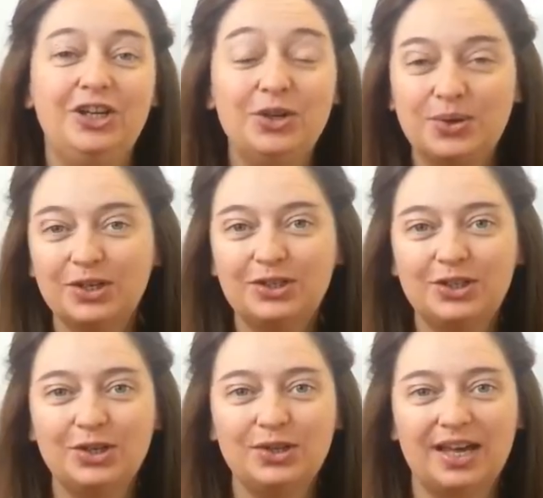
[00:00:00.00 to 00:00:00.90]
You can
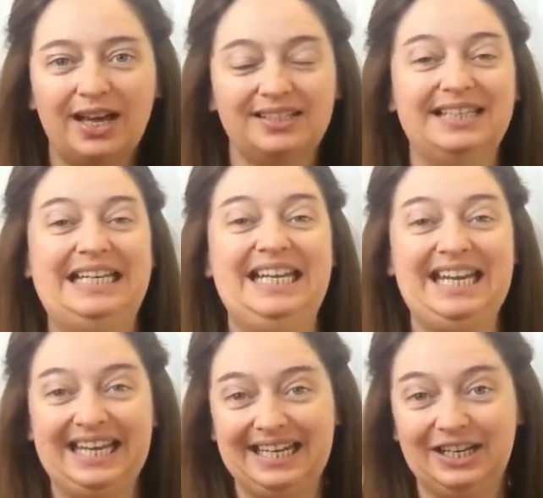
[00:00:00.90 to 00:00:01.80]
do that
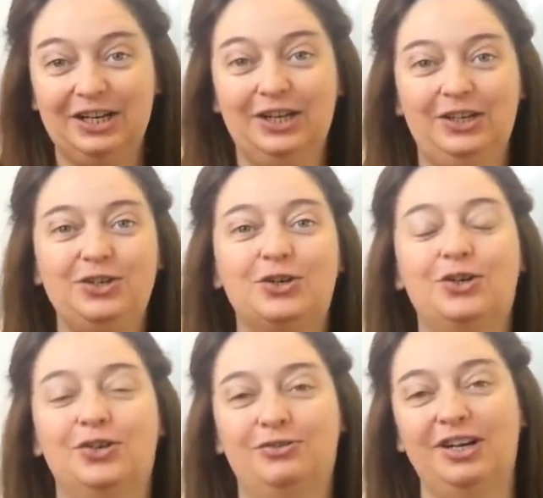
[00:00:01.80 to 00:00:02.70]
in
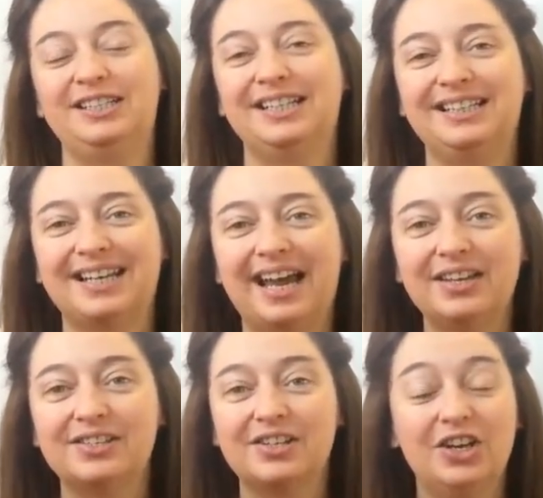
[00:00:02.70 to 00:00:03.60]
your writing
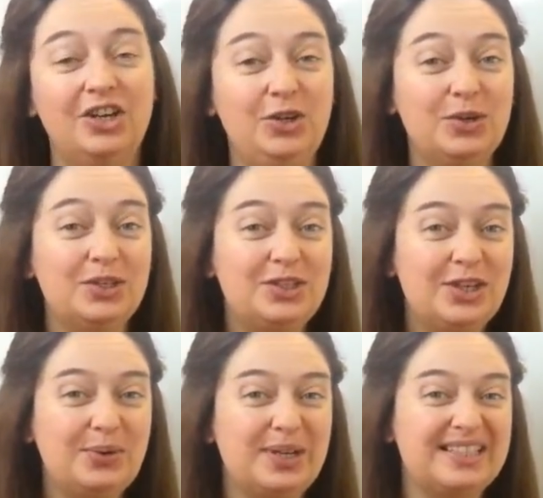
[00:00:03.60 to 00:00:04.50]
test. You can
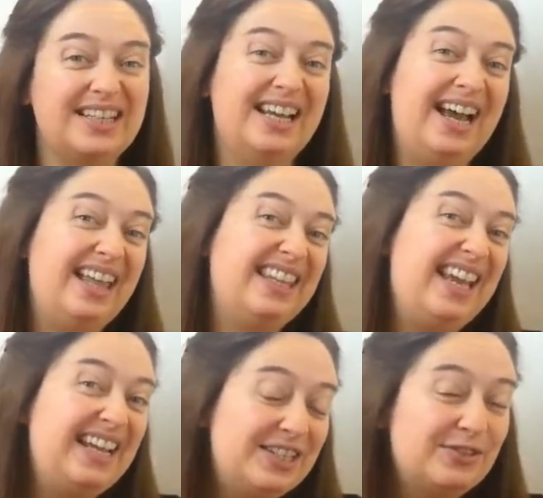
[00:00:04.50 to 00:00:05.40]
do it at the
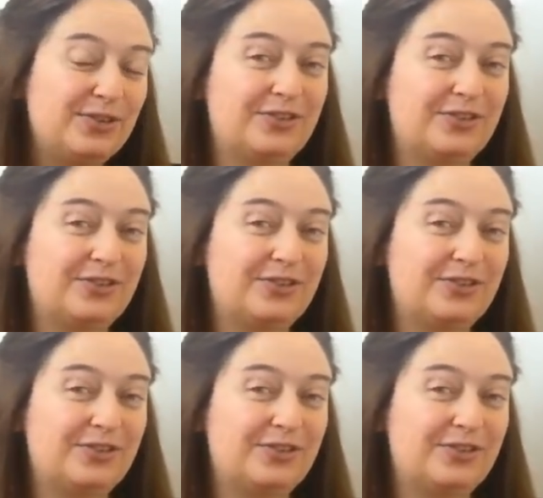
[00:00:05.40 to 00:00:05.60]
end of